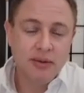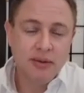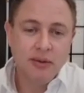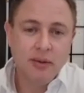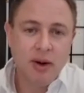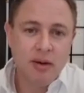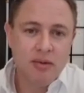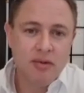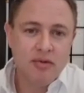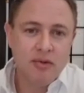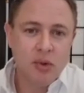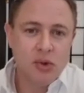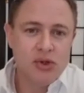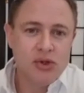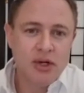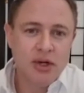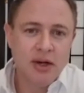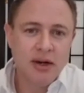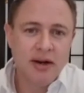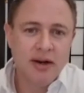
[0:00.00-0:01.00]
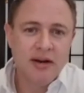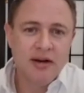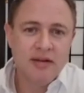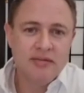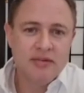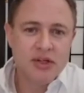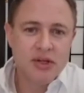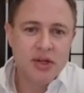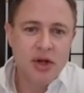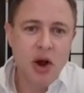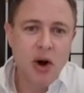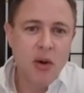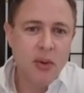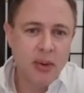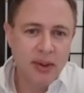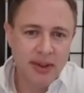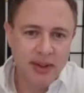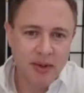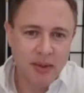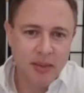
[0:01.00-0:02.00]
who I was fortunate enough to know
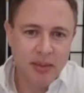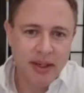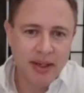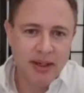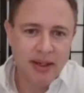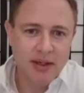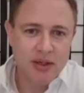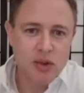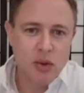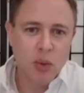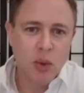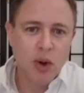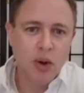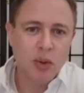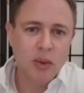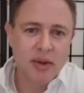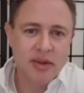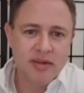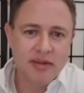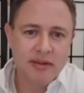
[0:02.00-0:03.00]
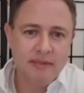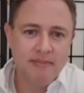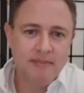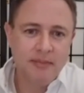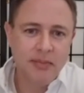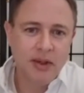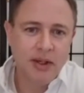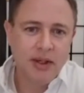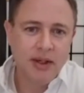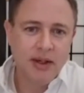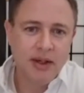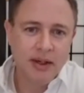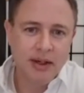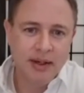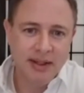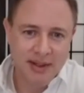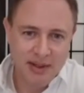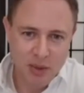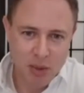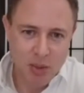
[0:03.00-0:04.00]
a little bit and to work with
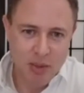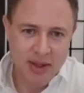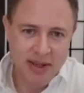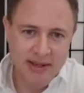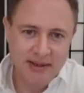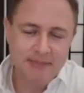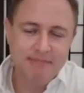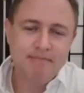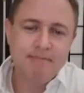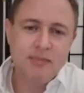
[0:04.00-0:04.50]
a little bit,